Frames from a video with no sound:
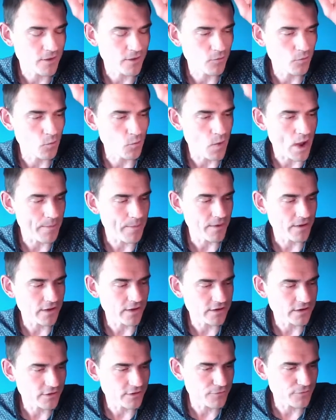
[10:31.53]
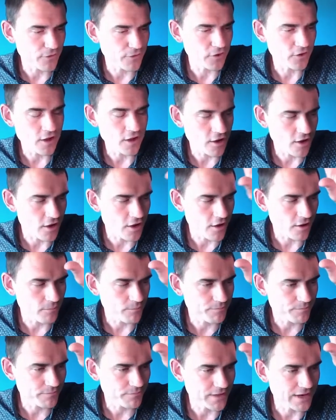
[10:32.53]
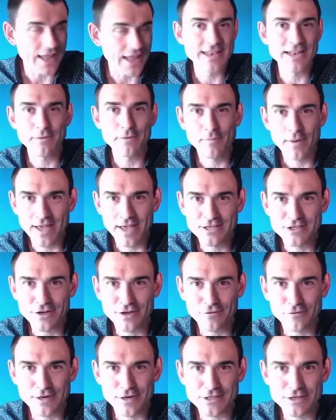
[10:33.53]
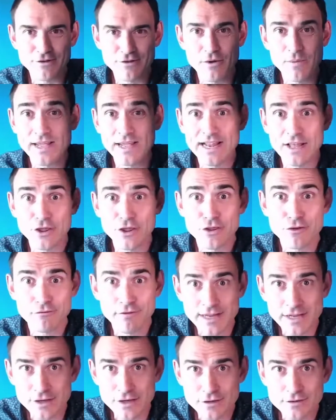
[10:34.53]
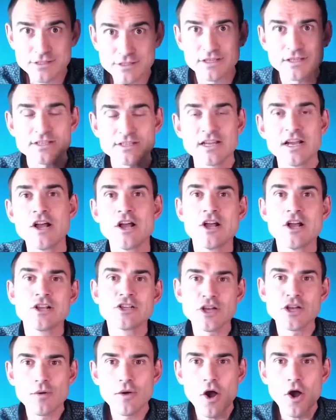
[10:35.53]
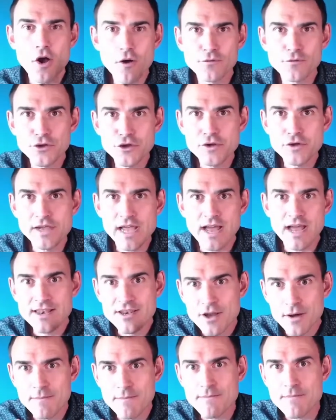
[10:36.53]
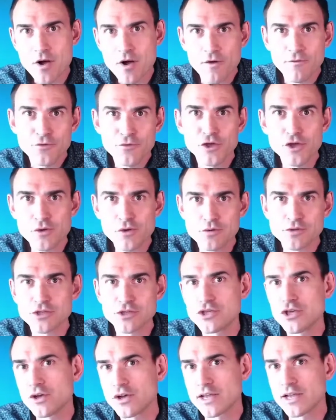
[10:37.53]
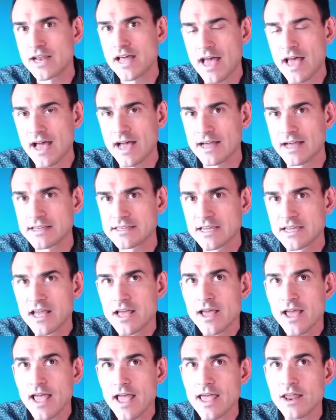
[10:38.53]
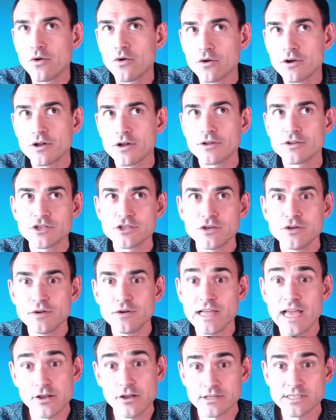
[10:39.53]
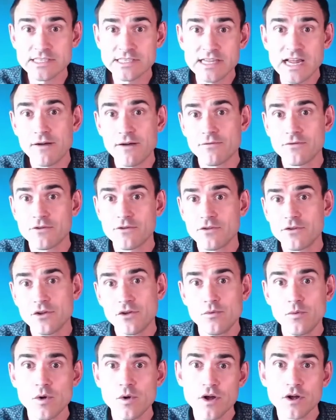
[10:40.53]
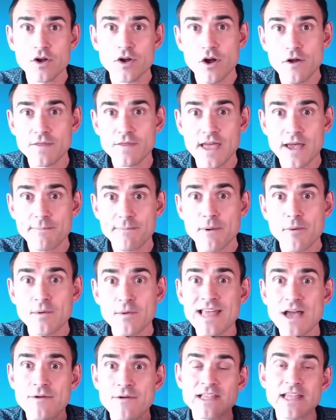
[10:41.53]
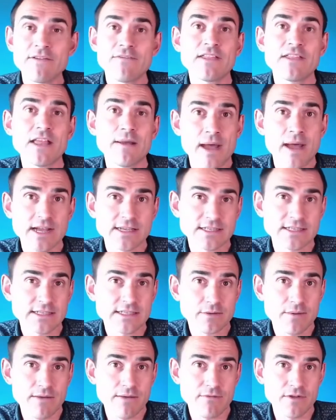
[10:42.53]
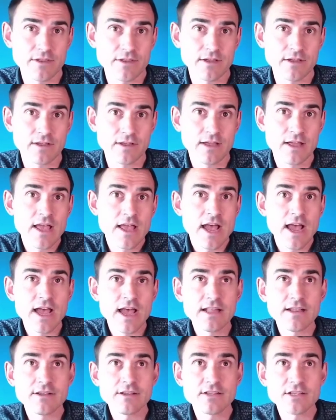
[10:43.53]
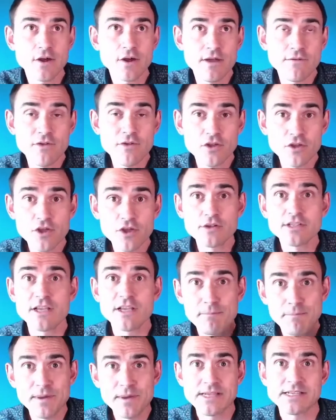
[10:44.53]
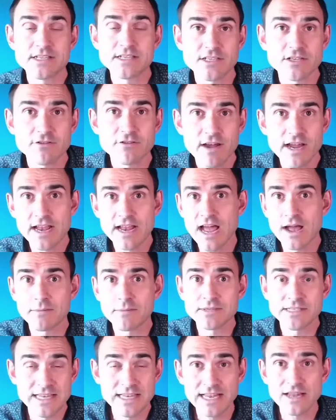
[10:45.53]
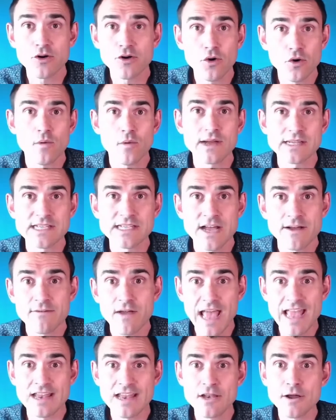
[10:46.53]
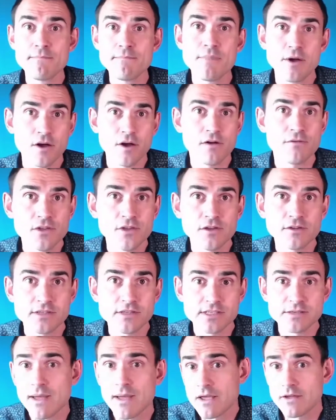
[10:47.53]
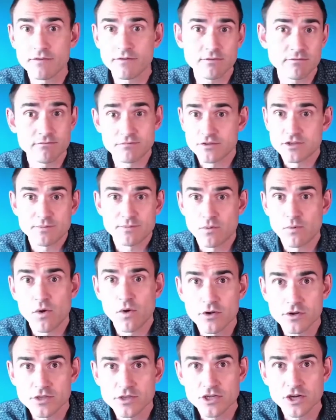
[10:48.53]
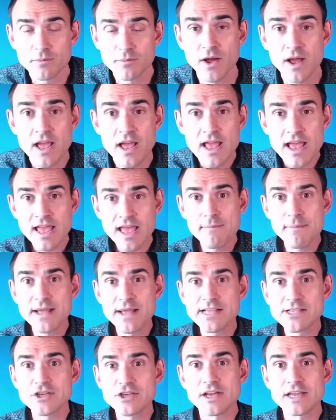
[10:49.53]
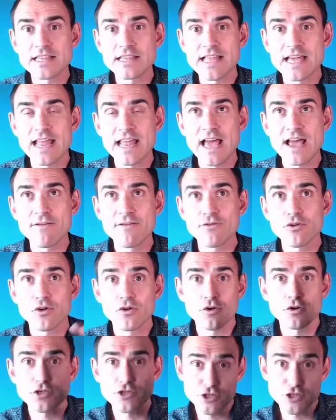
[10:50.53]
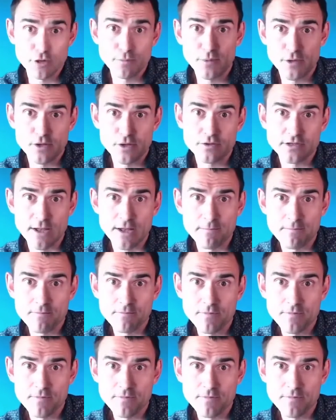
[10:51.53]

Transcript: web funnel, landing page software, we can add 3 users. So often you get a number of users you can add in order to get your staff to do work on there, but without giving them access to everything. And so if you're using business grade apps, they nearly always have a number of users. It may just be 1 or 2, but it means you can then have your super user,